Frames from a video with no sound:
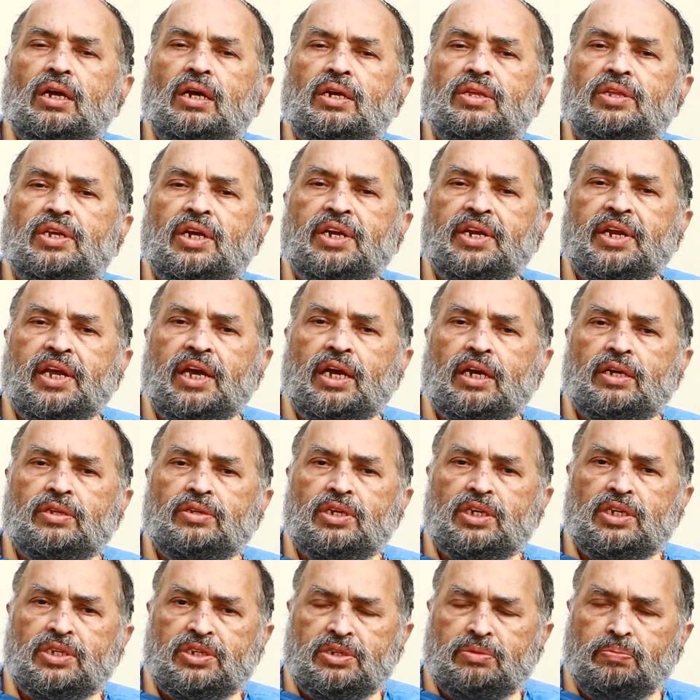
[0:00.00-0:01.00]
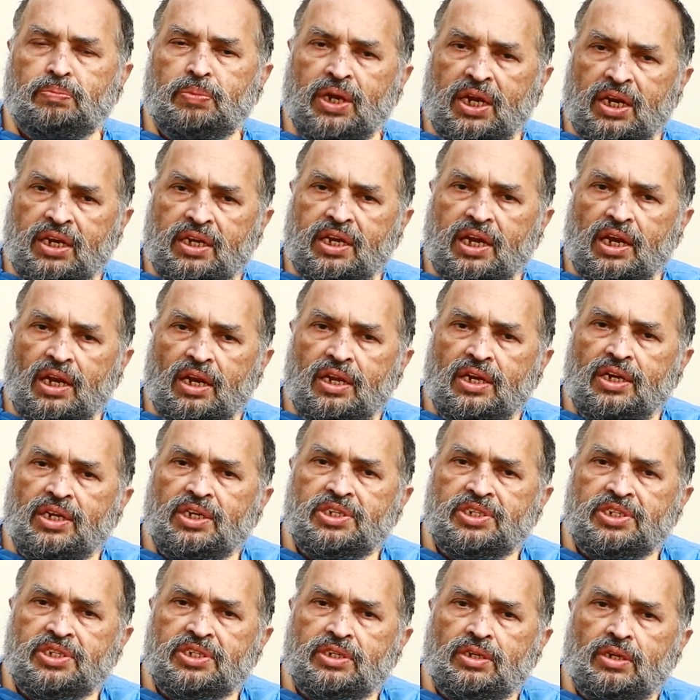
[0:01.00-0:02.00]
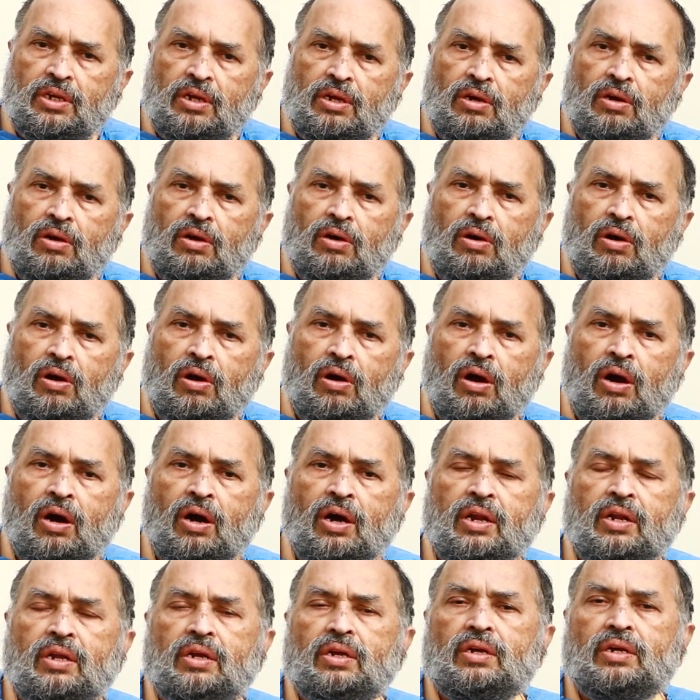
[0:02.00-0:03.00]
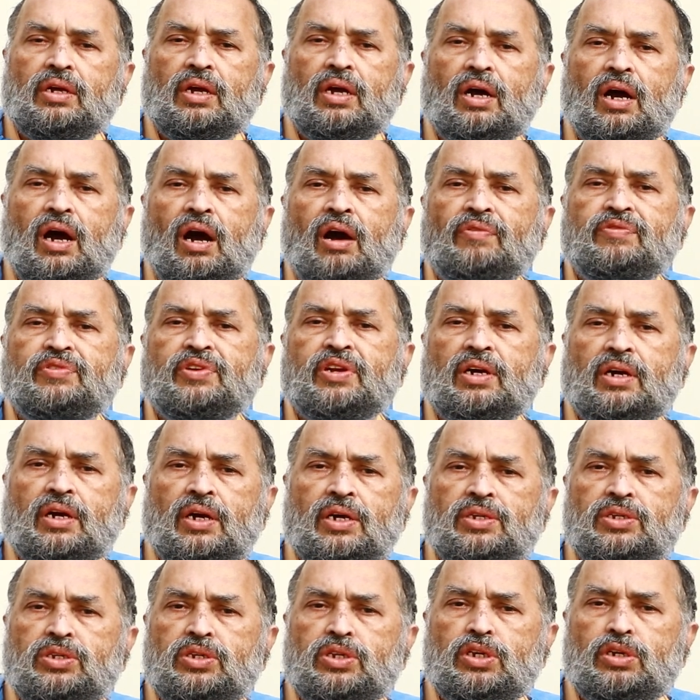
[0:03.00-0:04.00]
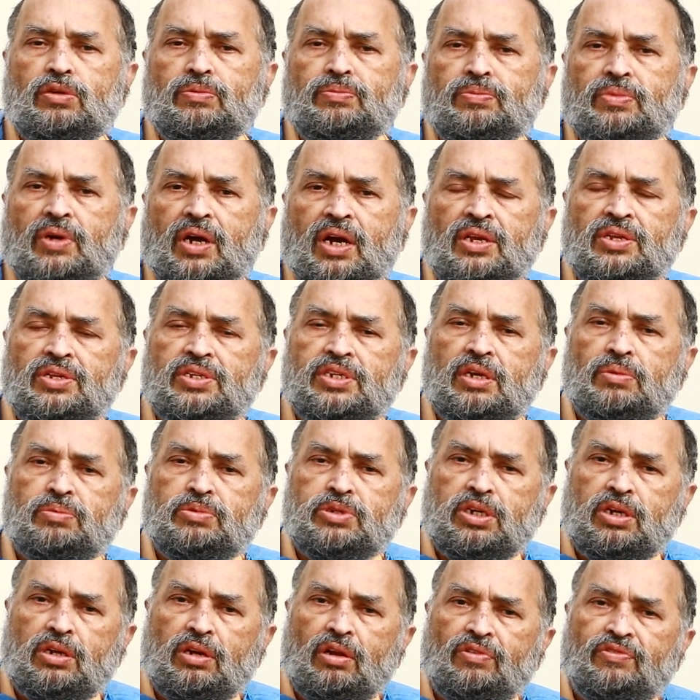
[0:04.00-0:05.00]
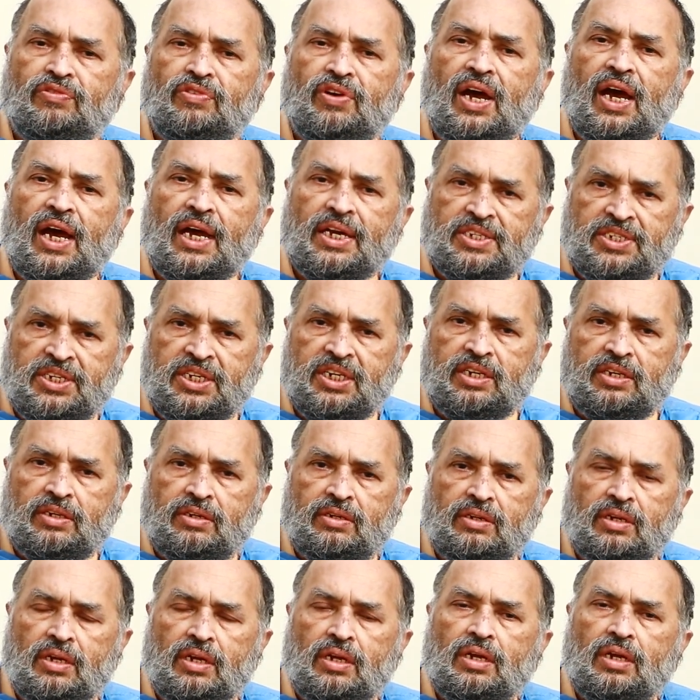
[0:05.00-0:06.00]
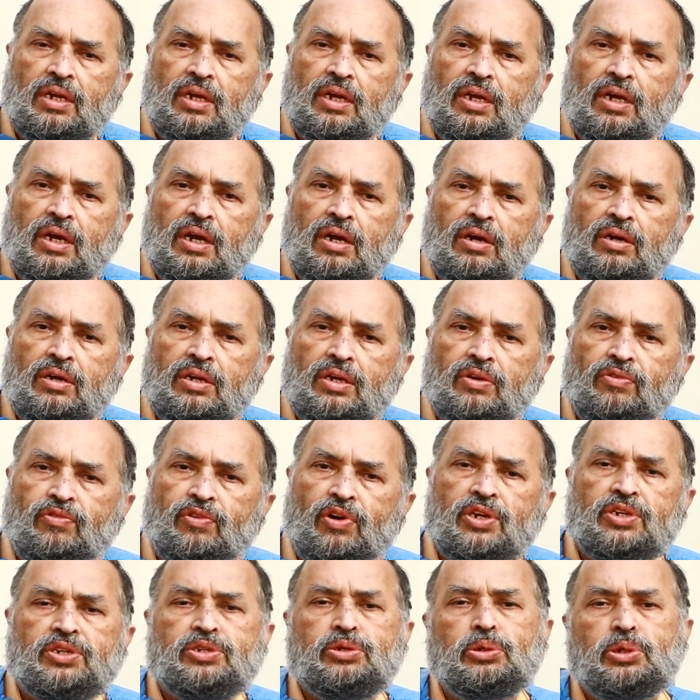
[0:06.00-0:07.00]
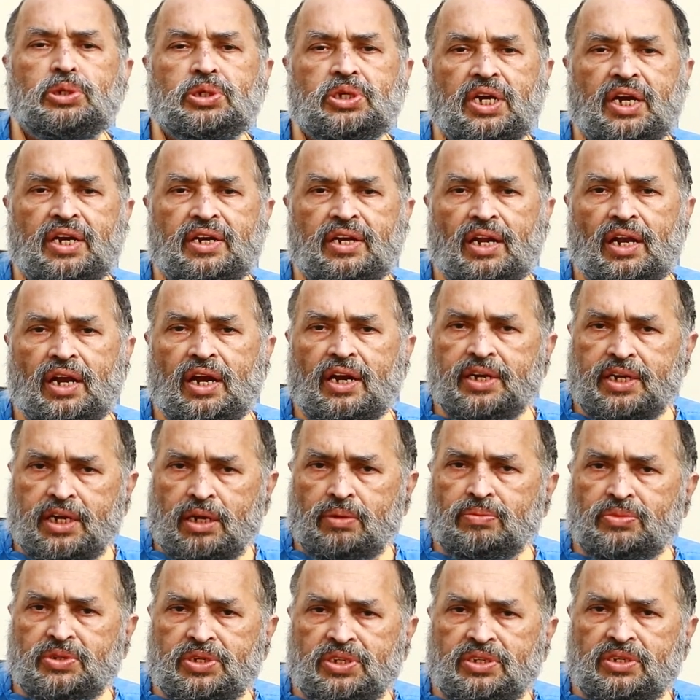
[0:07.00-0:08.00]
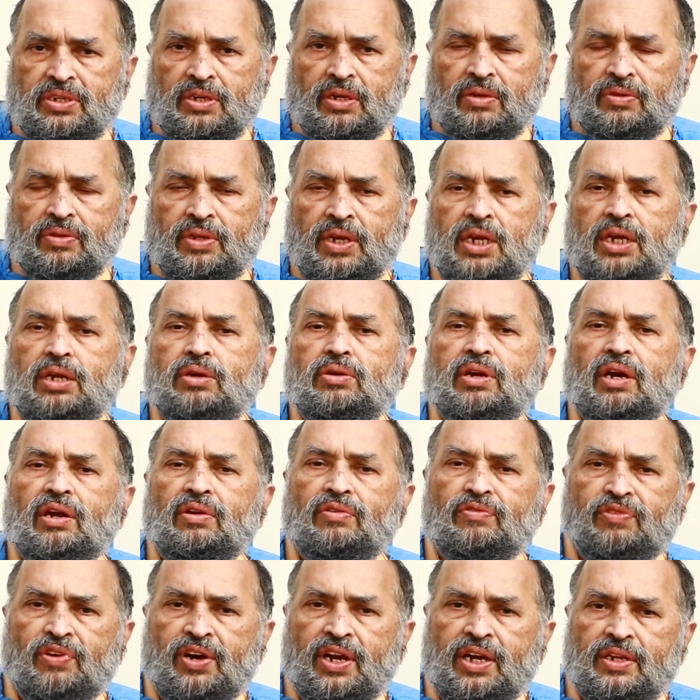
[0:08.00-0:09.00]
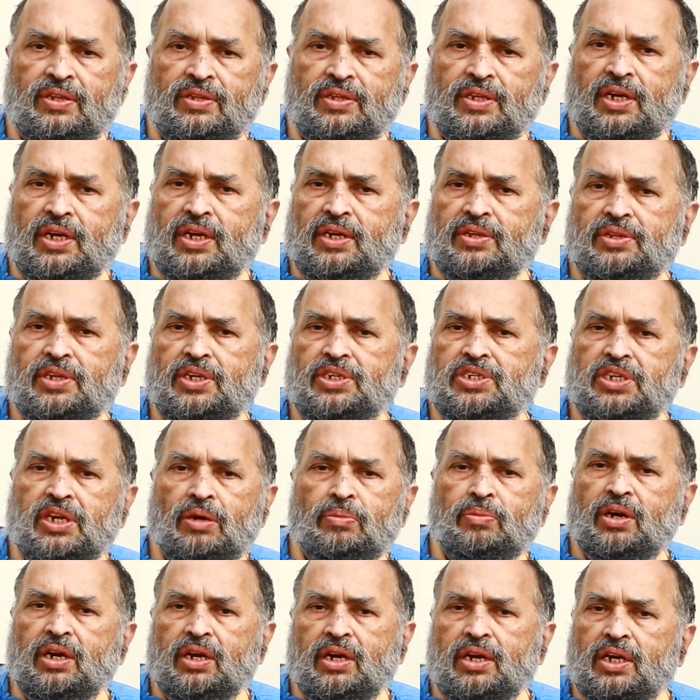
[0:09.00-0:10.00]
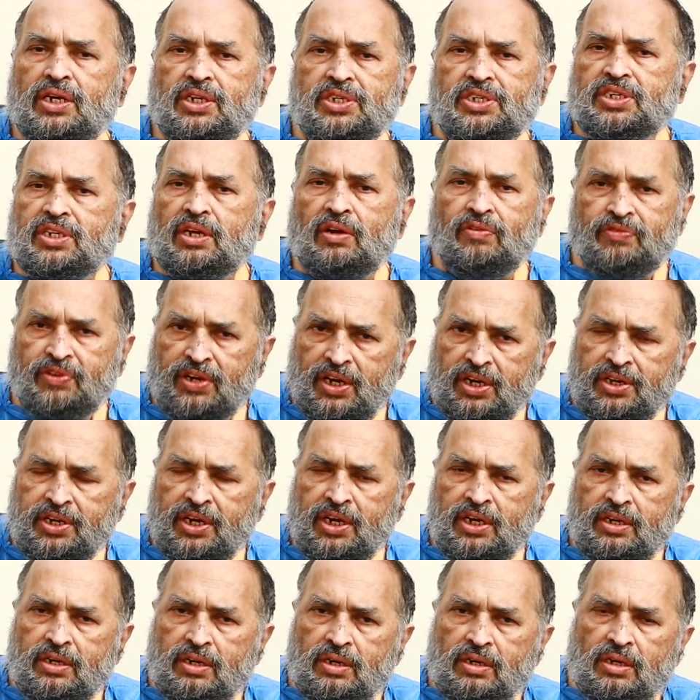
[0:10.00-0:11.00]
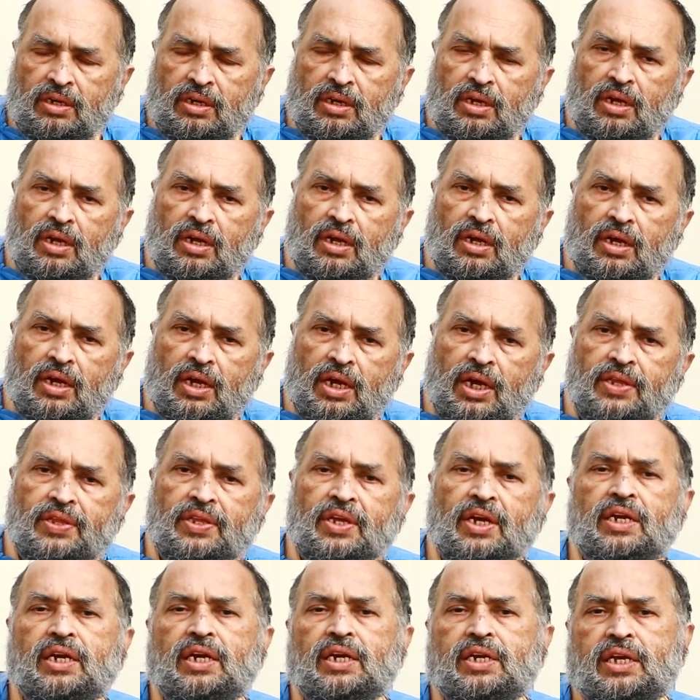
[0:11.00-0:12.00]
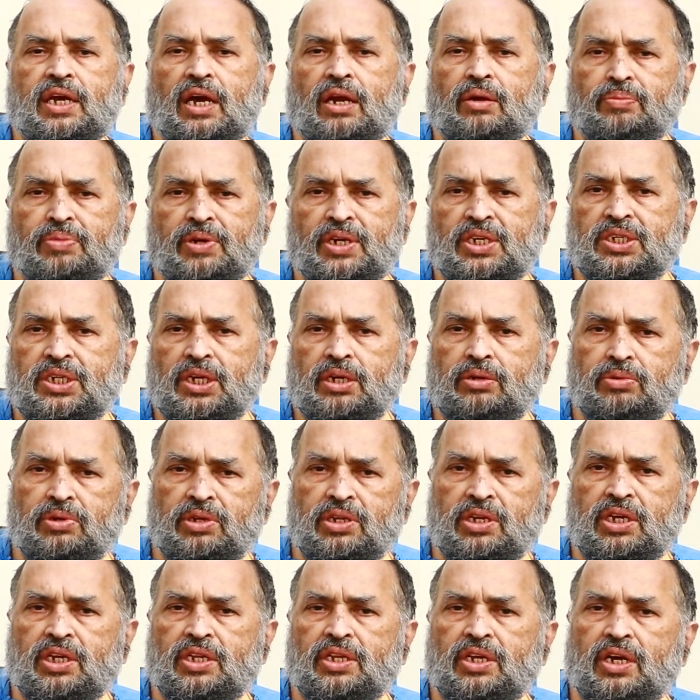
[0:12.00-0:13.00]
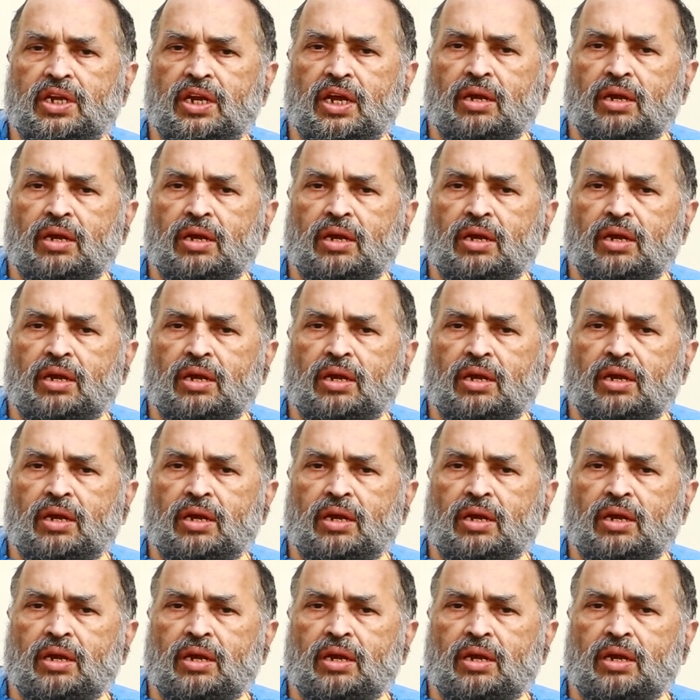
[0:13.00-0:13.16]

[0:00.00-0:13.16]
they take these painkillers or after consumption of acid for suicidal attempts, then you can find that the stomach gets affected, and then it can present with either